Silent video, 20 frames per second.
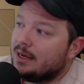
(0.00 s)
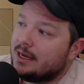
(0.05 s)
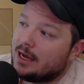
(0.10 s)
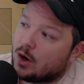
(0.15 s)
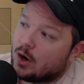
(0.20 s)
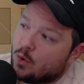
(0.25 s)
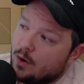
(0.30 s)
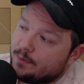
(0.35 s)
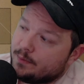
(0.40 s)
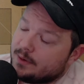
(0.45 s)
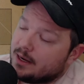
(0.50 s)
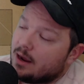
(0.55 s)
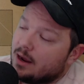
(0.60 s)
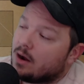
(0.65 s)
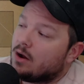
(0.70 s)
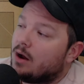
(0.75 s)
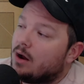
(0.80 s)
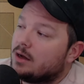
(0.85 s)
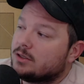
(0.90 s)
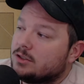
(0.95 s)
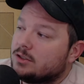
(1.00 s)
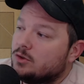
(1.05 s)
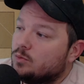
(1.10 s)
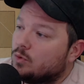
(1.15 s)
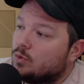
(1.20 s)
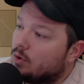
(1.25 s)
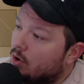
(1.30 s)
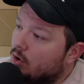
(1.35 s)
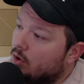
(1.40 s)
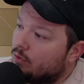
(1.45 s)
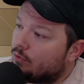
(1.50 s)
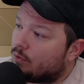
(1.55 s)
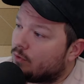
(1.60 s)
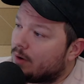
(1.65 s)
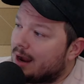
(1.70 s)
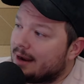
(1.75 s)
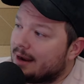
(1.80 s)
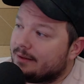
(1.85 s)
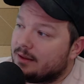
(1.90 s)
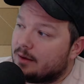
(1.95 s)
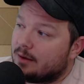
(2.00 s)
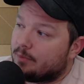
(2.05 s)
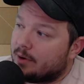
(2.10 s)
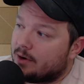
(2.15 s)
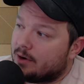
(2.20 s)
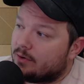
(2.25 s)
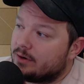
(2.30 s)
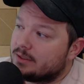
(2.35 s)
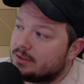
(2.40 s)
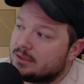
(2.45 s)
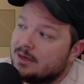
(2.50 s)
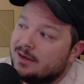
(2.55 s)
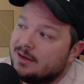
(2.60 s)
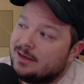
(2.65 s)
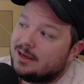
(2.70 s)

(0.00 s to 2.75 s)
equipping a costume will override the appearance